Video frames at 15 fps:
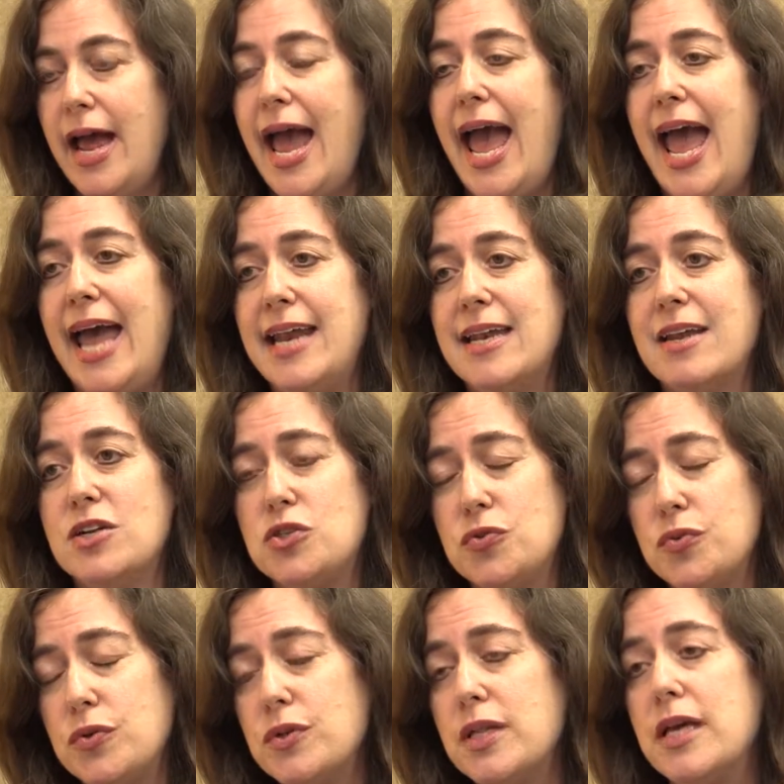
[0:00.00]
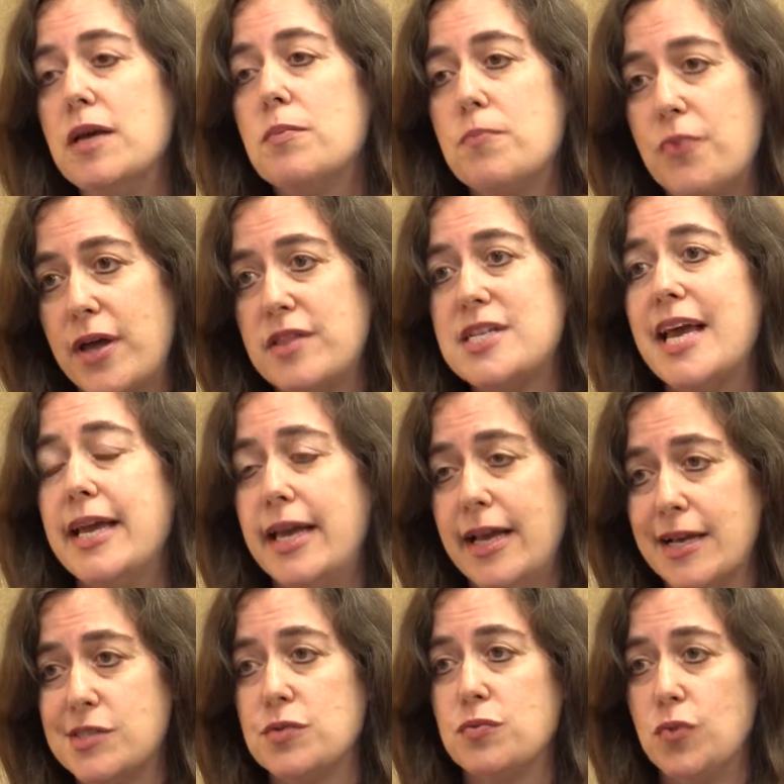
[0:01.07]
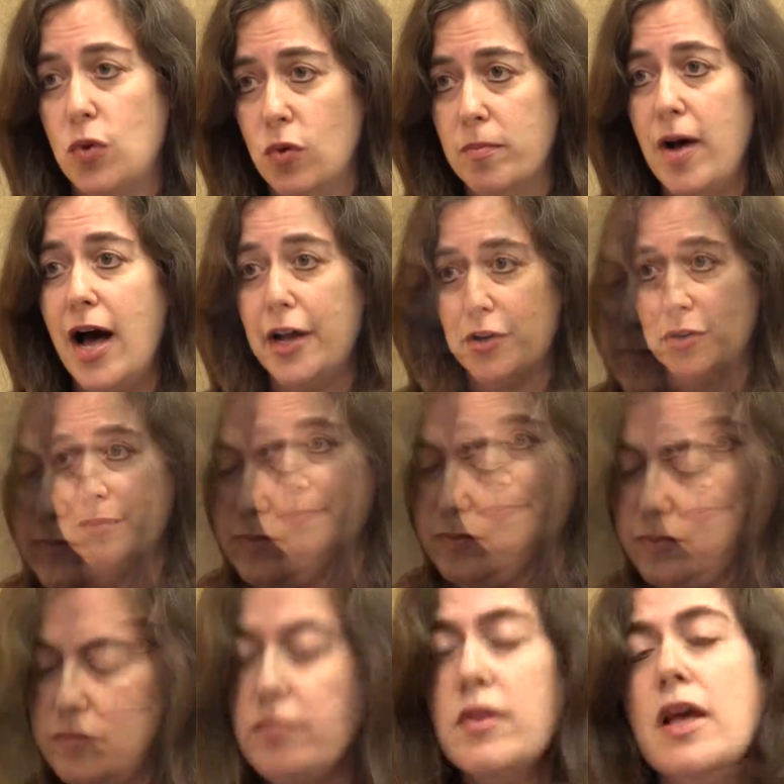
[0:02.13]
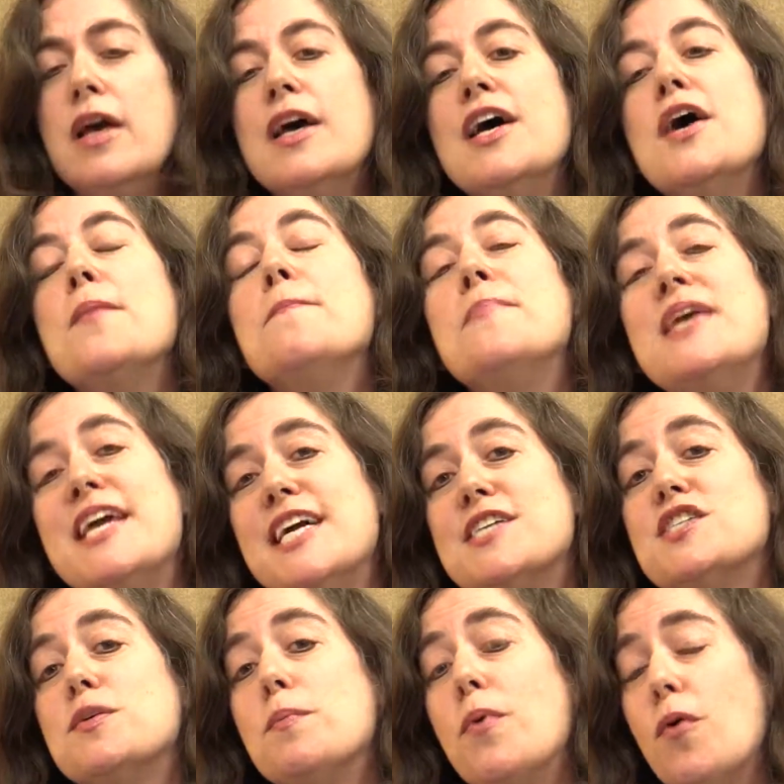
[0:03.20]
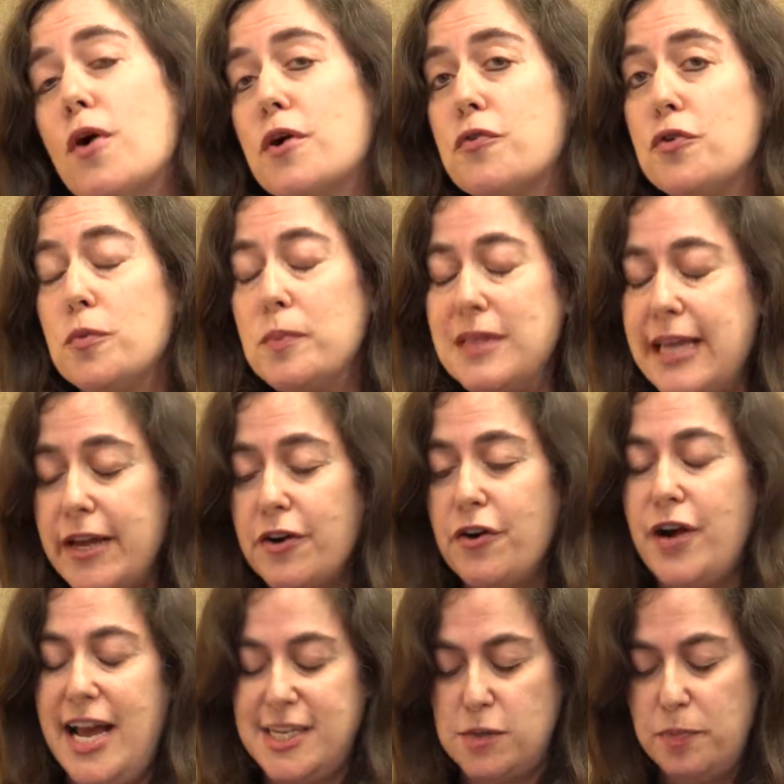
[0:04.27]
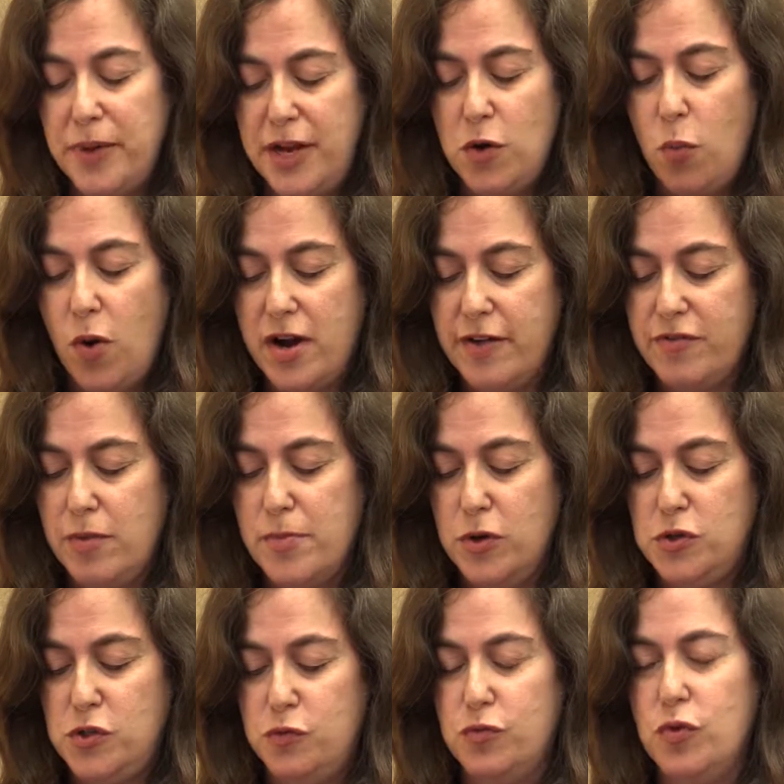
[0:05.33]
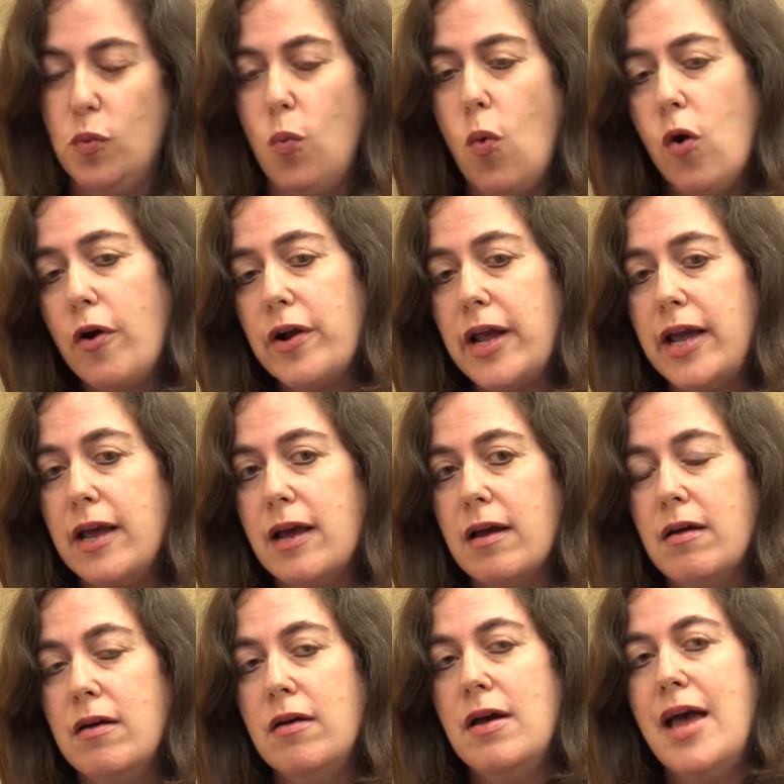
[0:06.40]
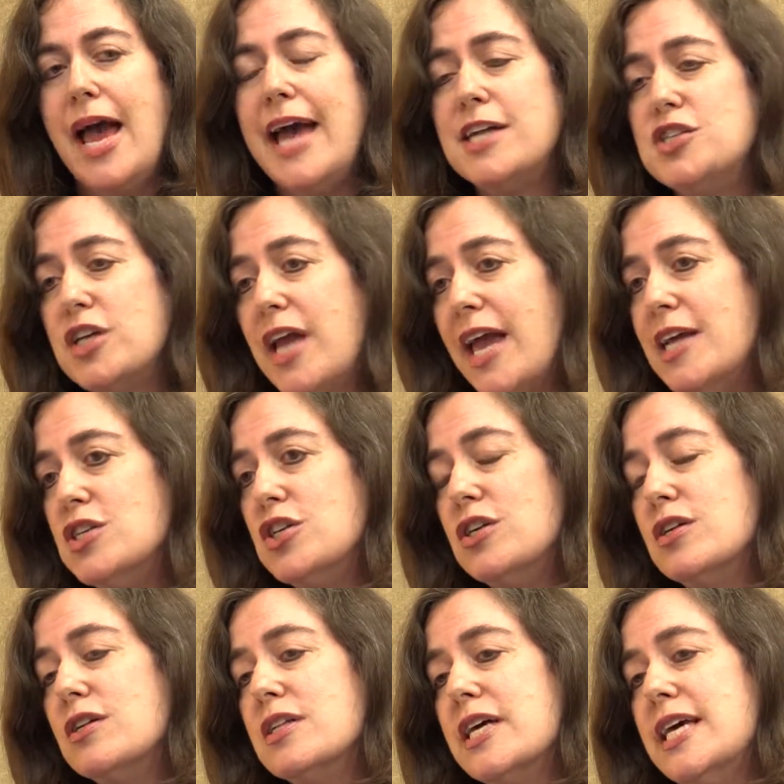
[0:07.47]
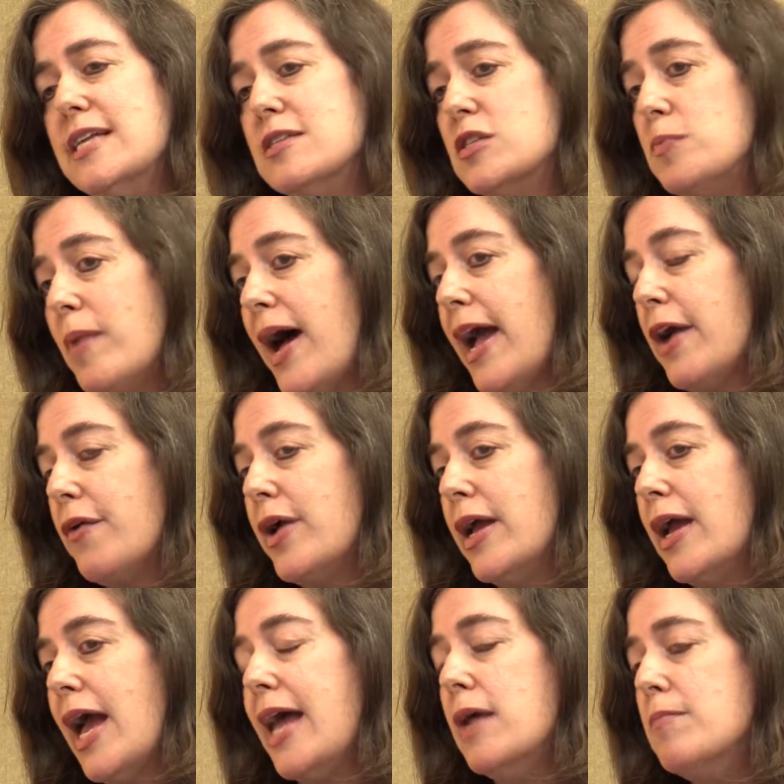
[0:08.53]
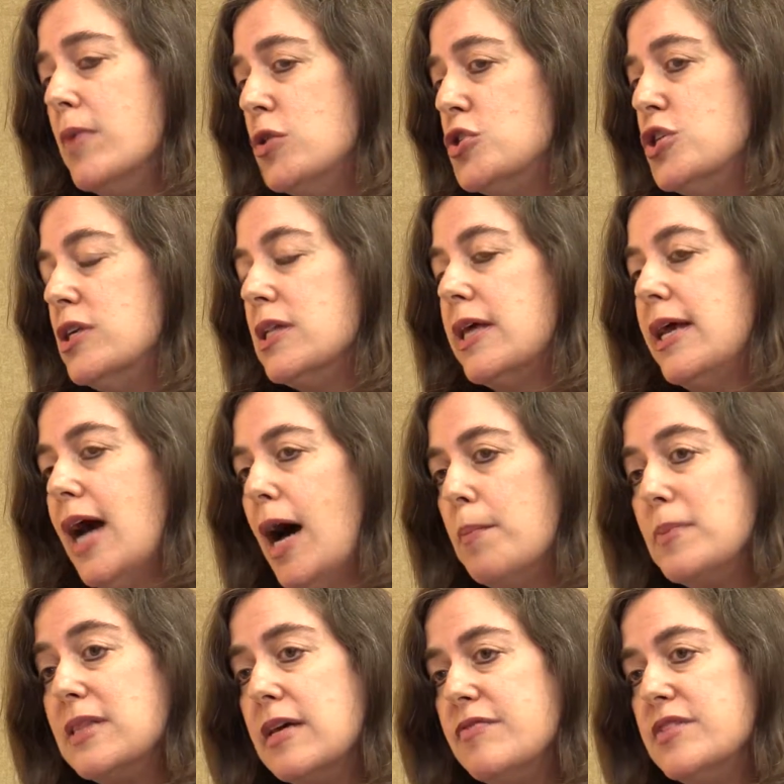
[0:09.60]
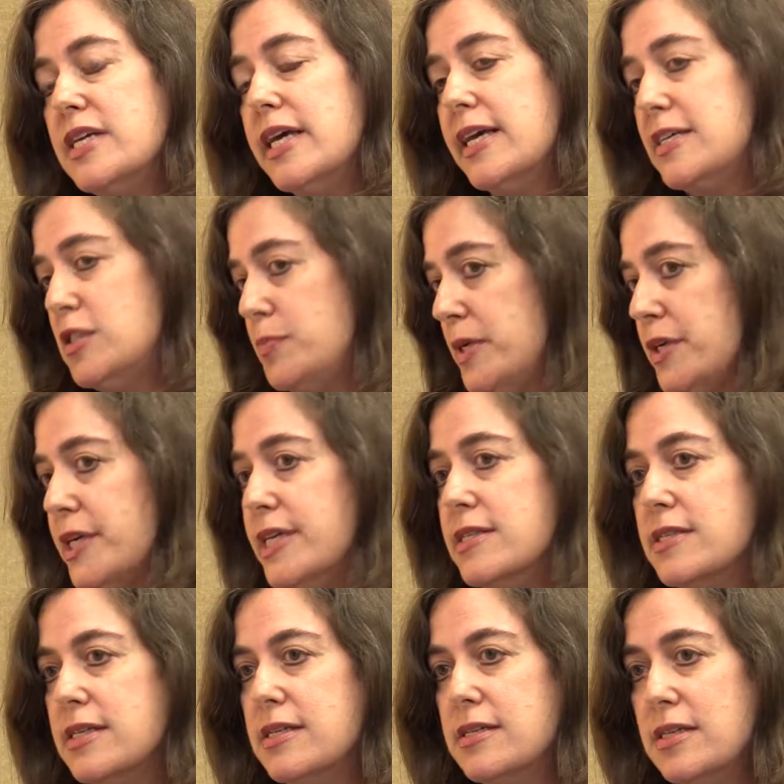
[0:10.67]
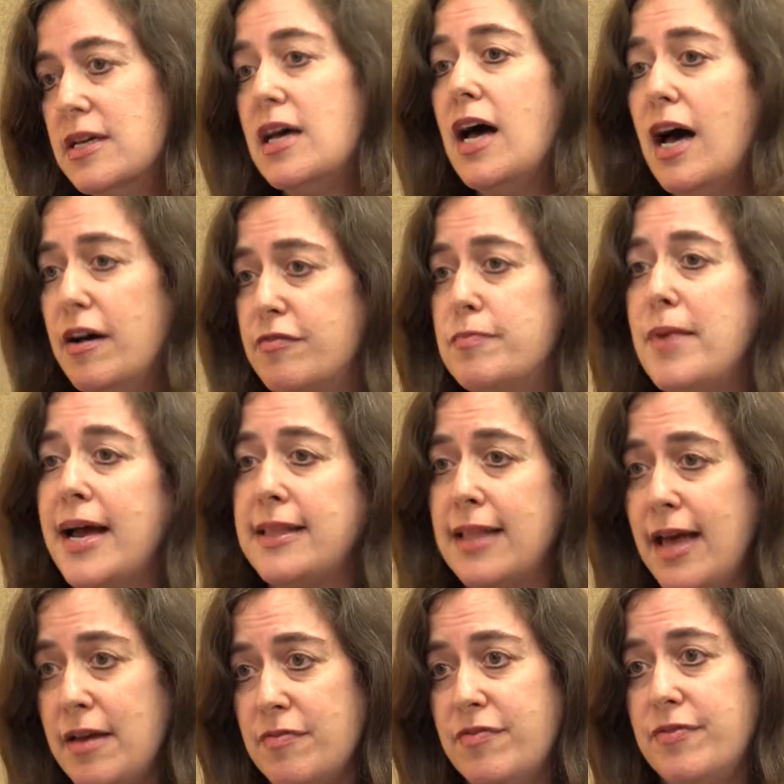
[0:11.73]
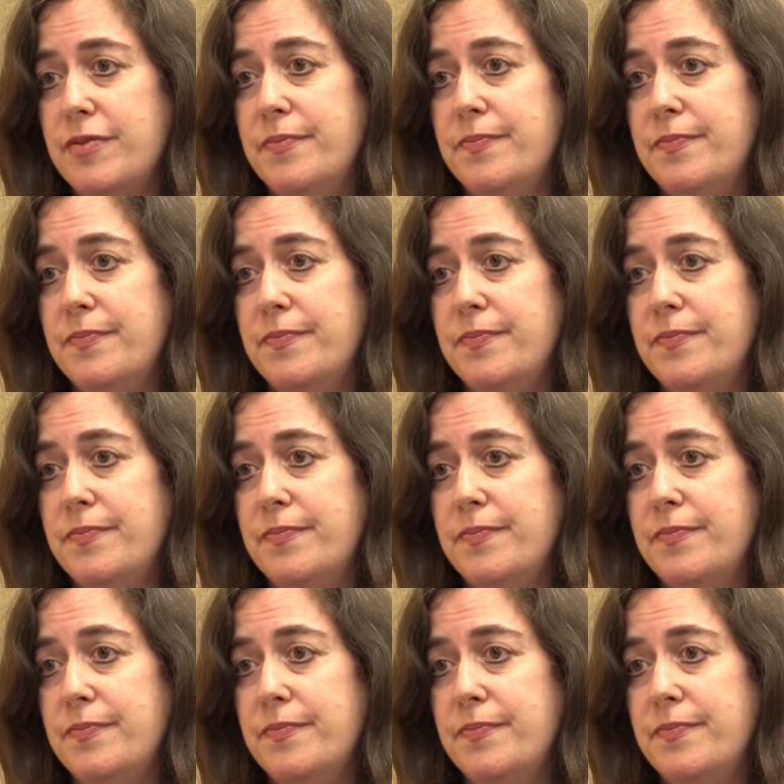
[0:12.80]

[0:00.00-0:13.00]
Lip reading: and truly breathtaking as a role model. Being a support group leader has been one of the most rewarding, educational, inspiring, and emotionally uplifting experiences of my life.